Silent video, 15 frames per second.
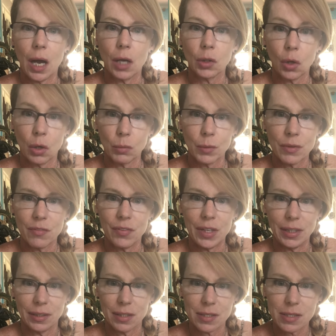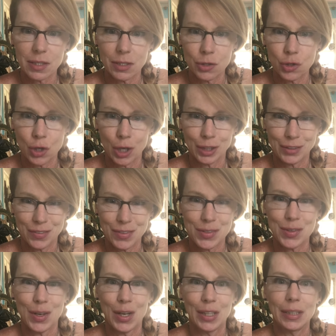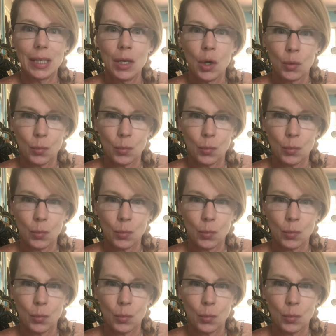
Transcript: along with Venus, conjunct the sun,